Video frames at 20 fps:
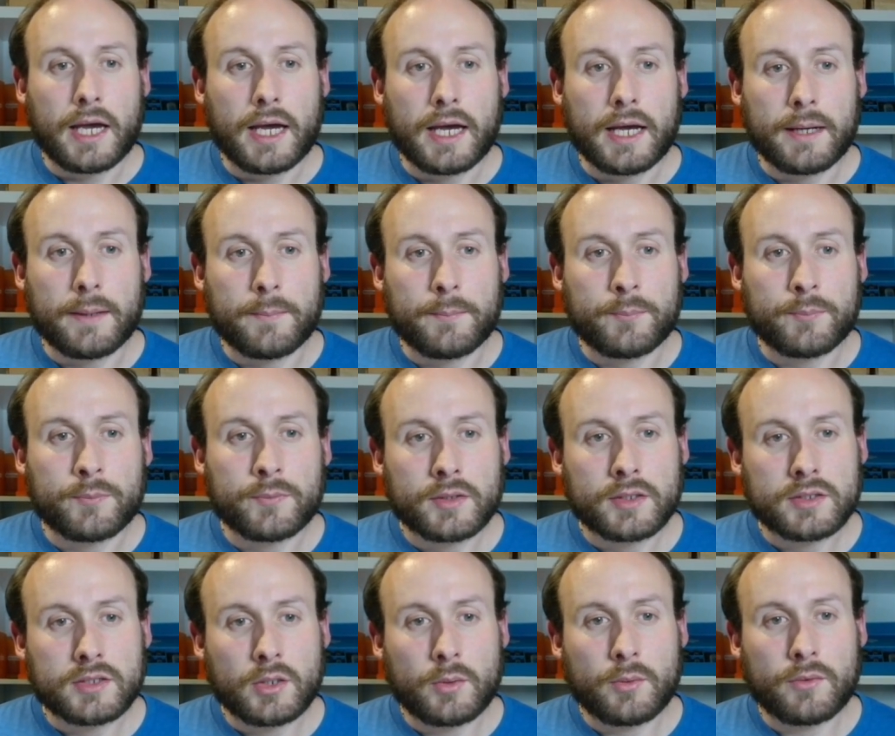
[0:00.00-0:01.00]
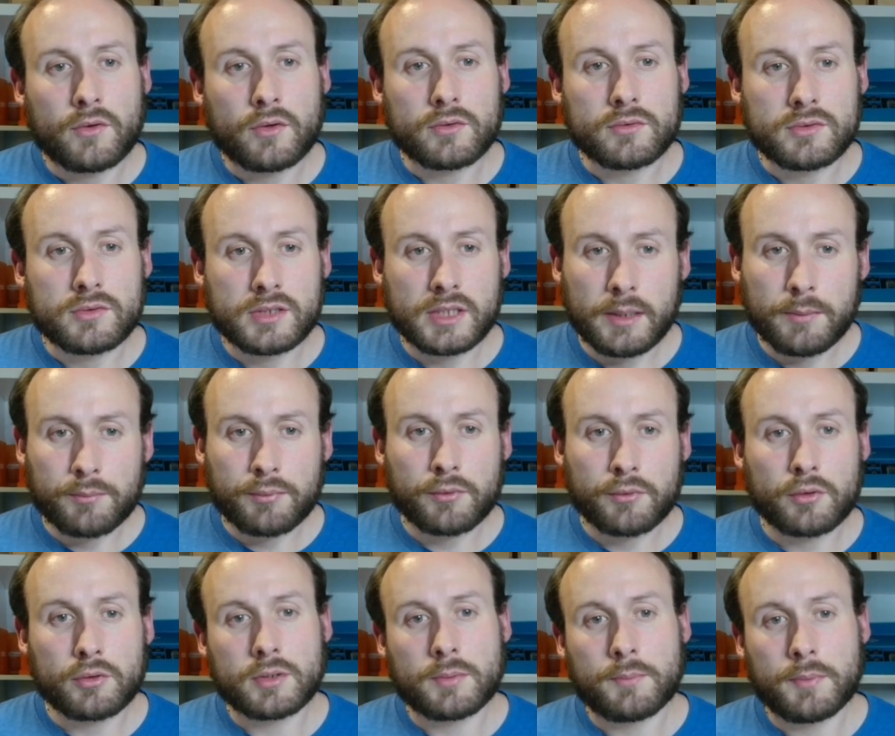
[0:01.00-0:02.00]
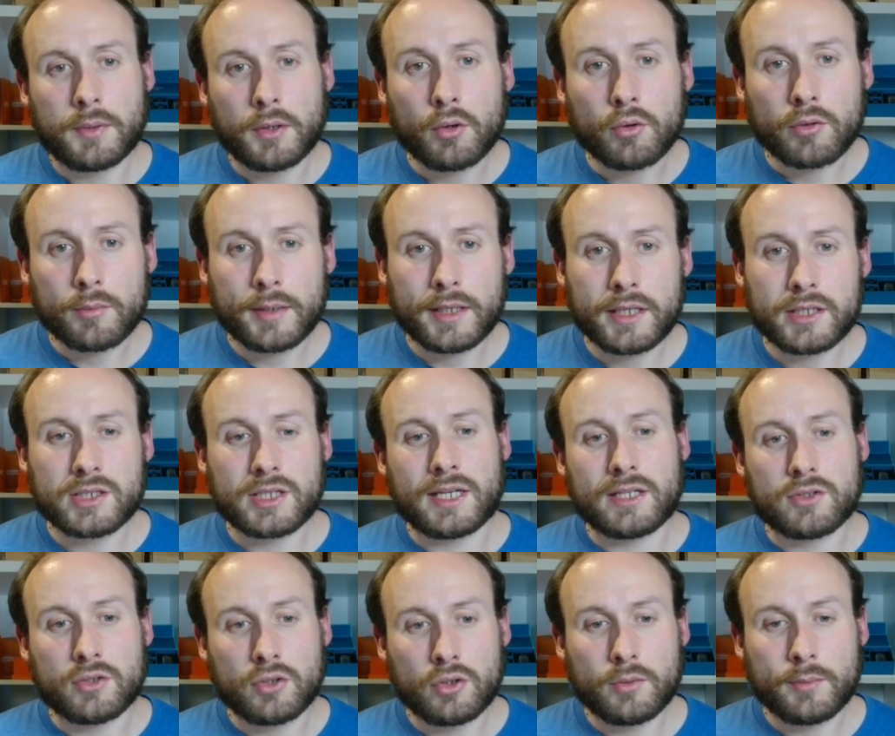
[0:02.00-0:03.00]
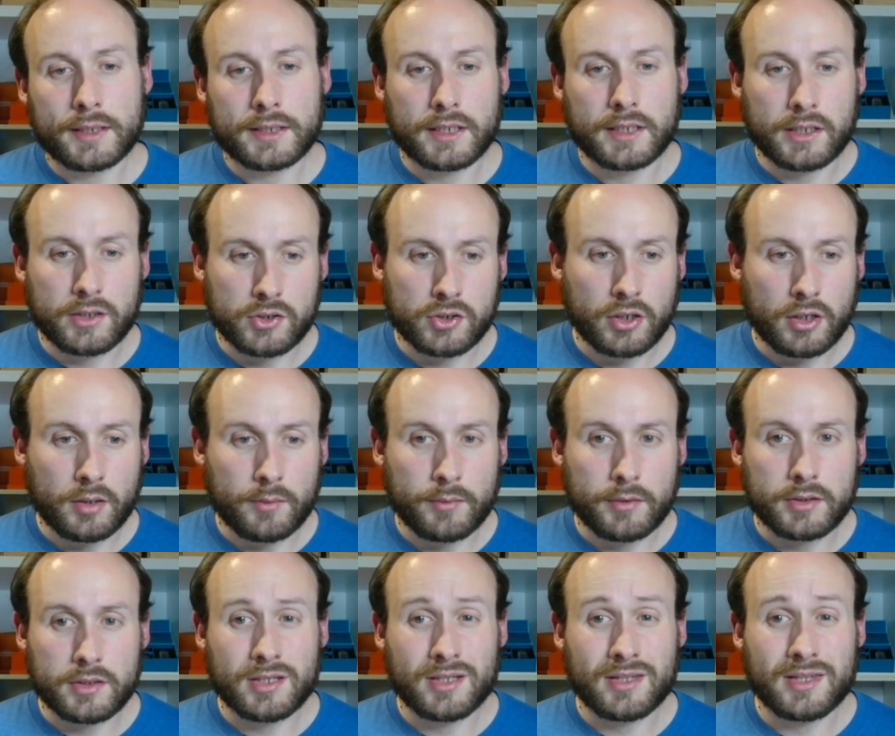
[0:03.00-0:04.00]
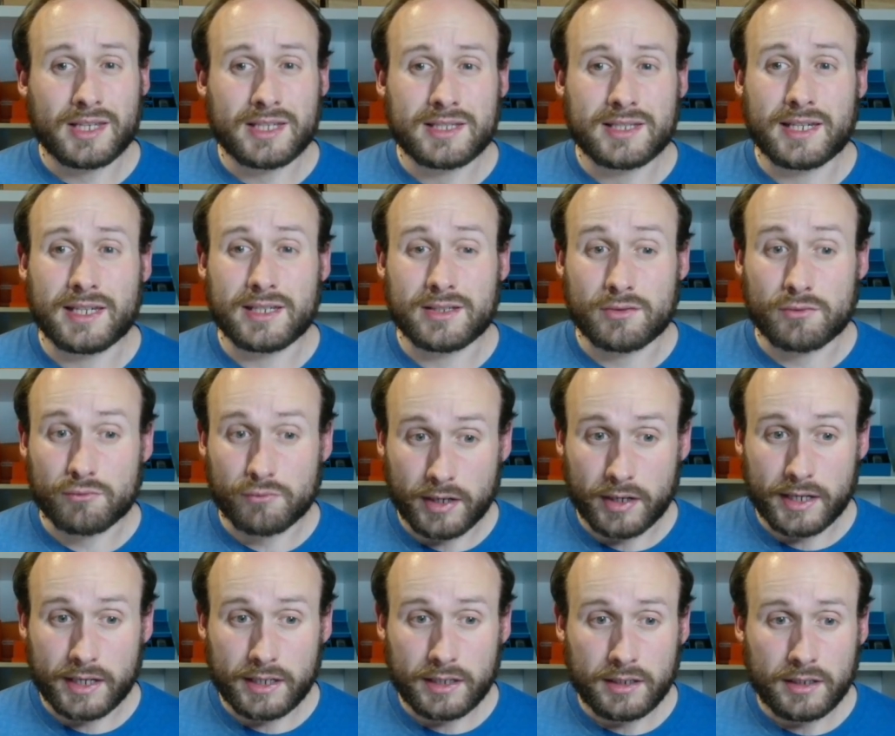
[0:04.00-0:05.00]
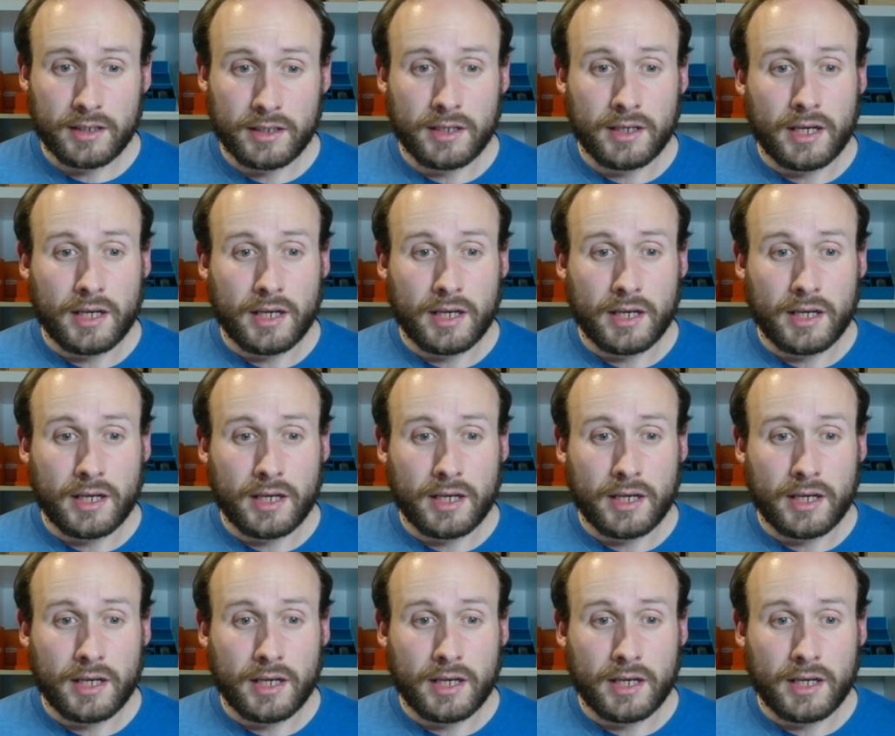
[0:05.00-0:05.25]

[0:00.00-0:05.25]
So we've got Deeproot Pilgrimage, a 2-mana enchantment. This is a rare.